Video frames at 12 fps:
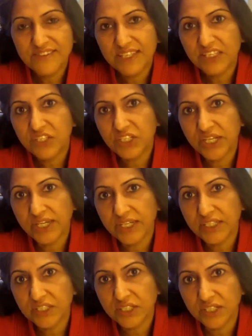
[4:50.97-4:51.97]
sea
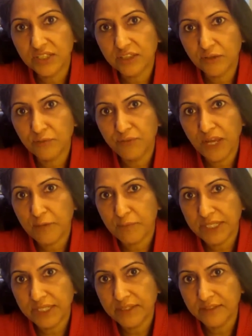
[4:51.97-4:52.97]
change in the
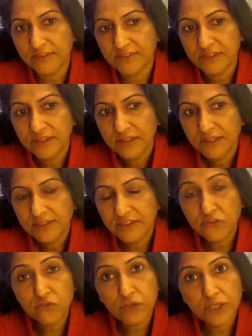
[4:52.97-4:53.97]
families,
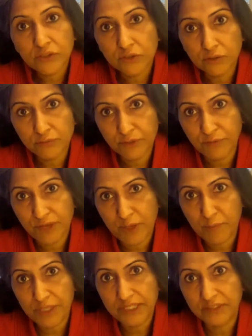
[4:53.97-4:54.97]
the structure of the
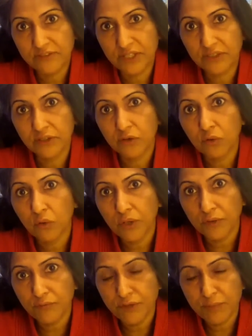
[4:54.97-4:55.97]
families, and the
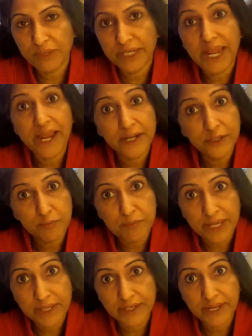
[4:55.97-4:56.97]
role of women and
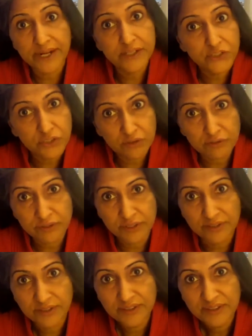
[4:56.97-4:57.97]
men and
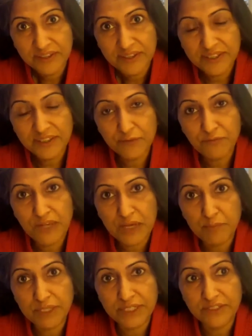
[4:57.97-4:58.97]
children in the
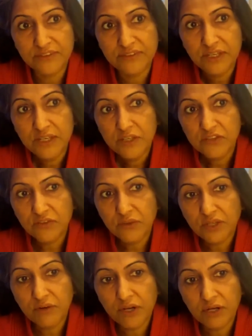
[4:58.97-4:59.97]
families. So
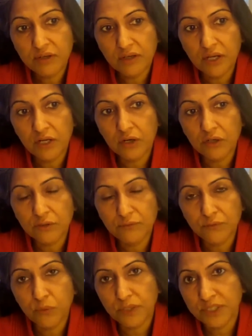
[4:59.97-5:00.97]
there are a lot
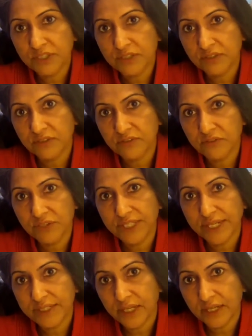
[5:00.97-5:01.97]
of questions
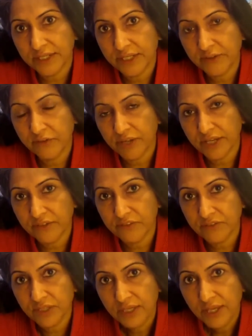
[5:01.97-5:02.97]
yet
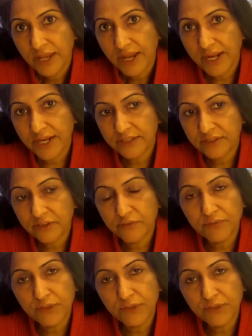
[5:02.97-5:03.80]
unaddressed, and the